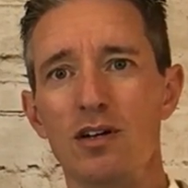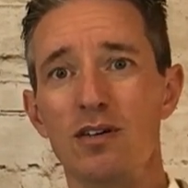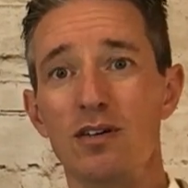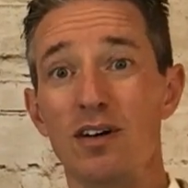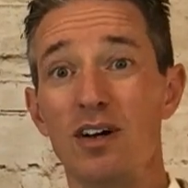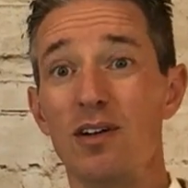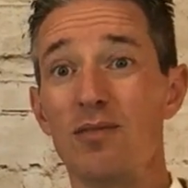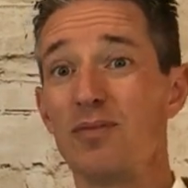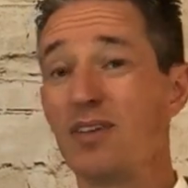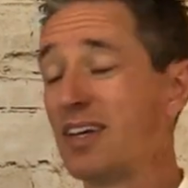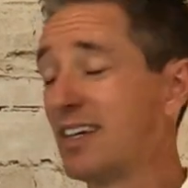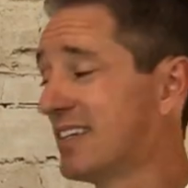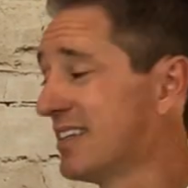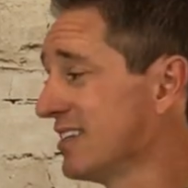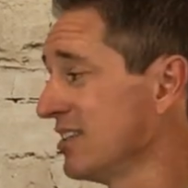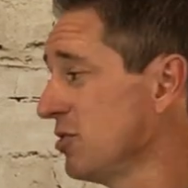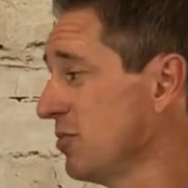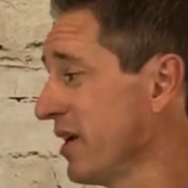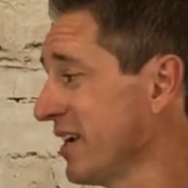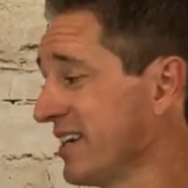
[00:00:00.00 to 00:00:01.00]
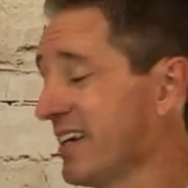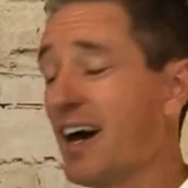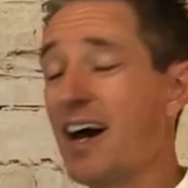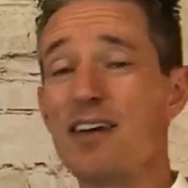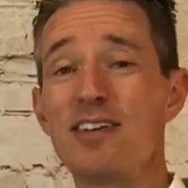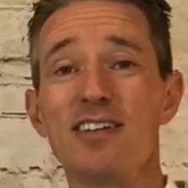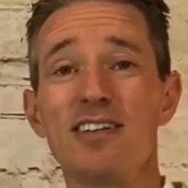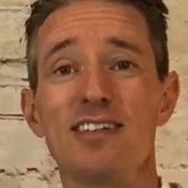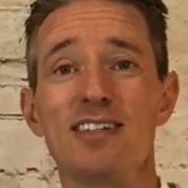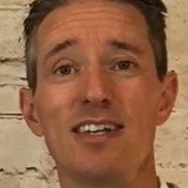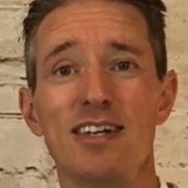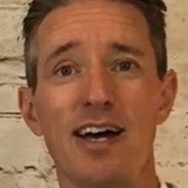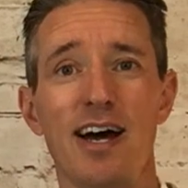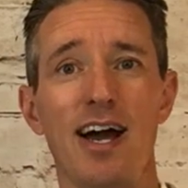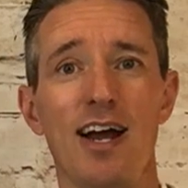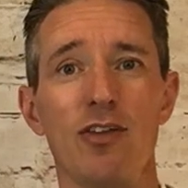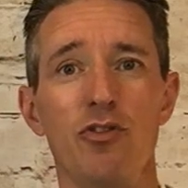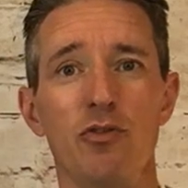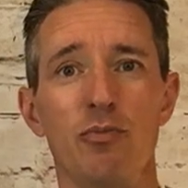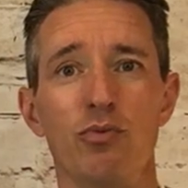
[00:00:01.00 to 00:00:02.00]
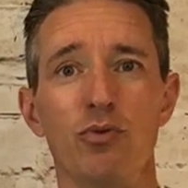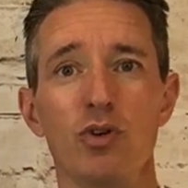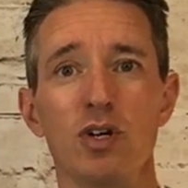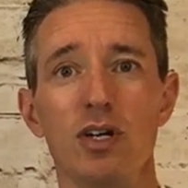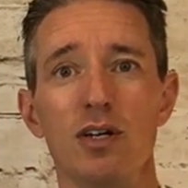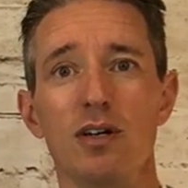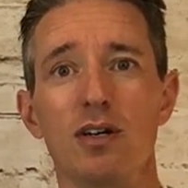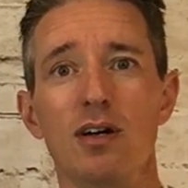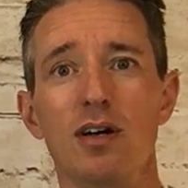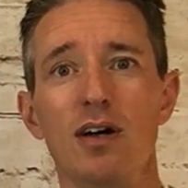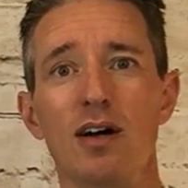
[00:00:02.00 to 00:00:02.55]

Well, you may not deny the breed.